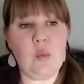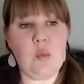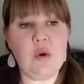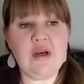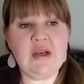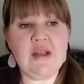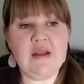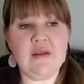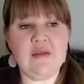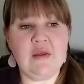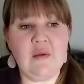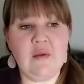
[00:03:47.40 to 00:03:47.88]

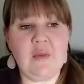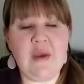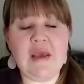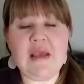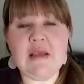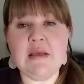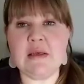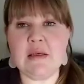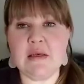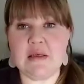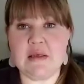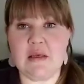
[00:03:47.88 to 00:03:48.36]
the
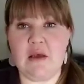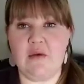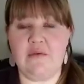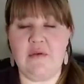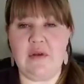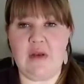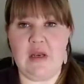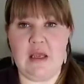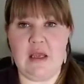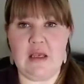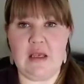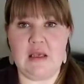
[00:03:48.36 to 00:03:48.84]
basics
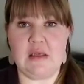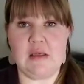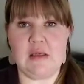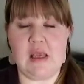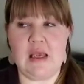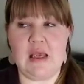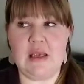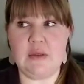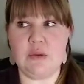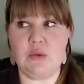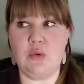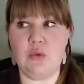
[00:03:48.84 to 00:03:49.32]
of it
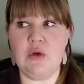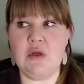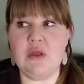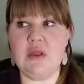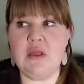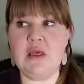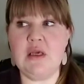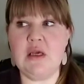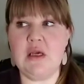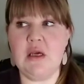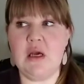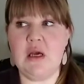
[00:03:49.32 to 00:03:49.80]
is
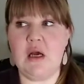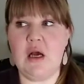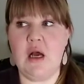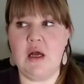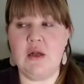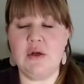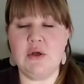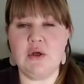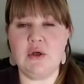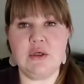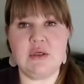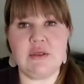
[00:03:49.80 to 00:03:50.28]
really
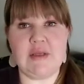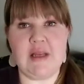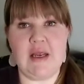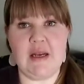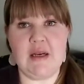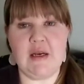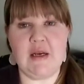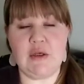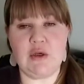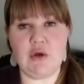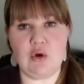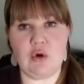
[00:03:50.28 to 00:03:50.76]

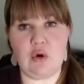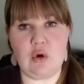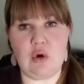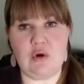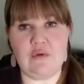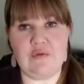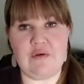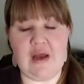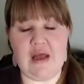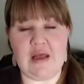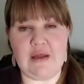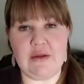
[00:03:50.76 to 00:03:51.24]
understanding your
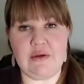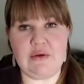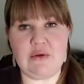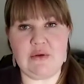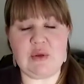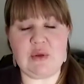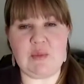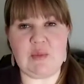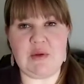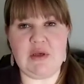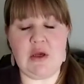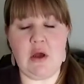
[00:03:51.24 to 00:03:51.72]
core
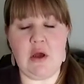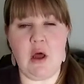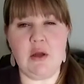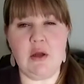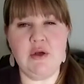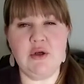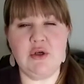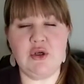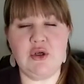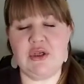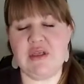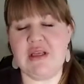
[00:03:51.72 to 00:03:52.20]
values
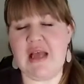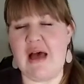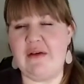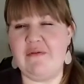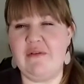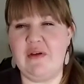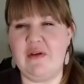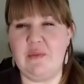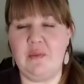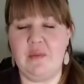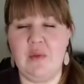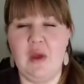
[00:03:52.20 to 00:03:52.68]
beyond just
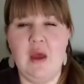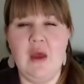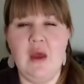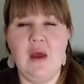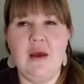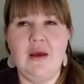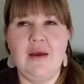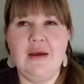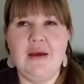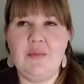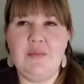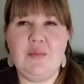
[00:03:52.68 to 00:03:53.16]
having
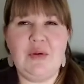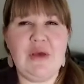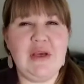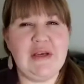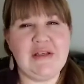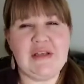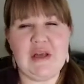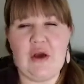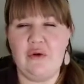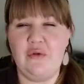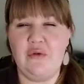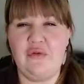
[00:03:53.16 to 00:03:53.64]

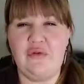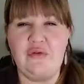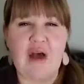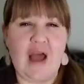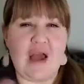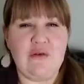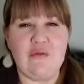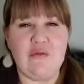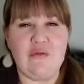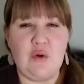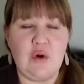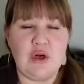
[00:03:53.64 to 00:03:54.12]
picked out
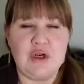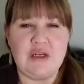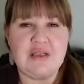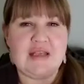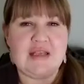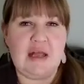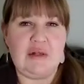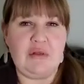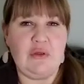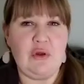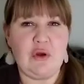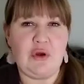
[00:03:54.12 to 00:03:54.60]
5
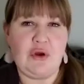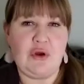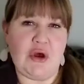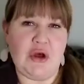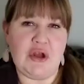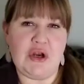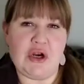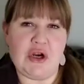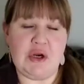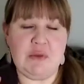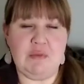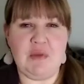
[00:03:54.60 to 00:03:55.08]
words that look
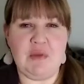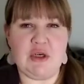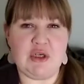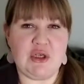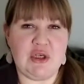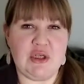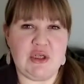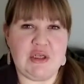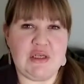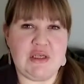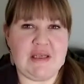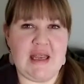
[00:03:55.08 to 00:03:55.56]
good on a
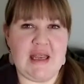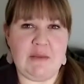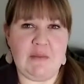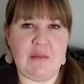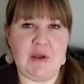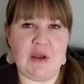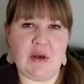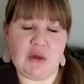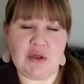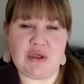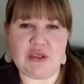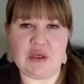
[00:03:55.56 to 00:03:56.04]
mission
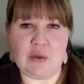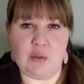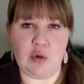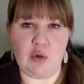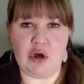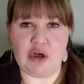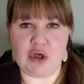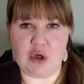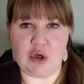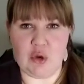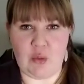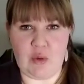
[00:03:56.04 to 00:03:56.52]
statement or
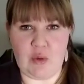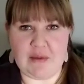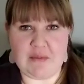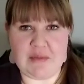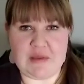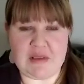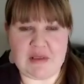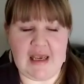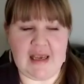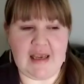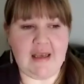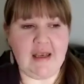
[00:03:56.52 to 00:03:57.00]
somewhere on your
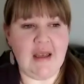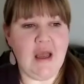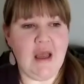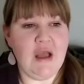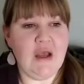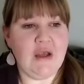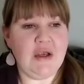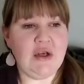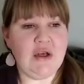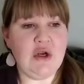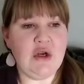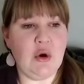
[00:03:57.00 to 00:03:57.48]
website.
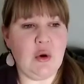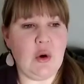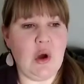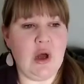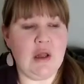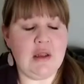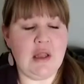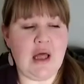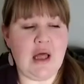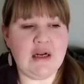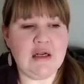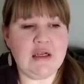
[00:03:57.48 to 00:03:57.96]
You know,
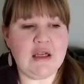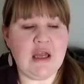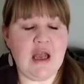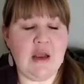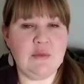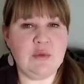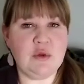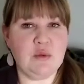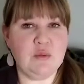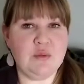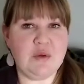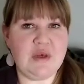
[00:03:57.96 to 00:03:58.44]
a lot of
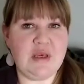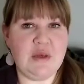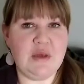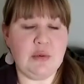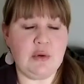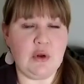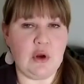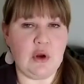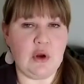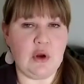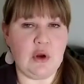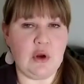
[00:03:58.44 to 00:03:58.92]
times when
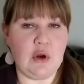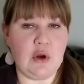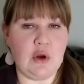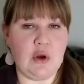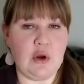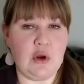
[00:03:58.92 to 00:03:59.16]
people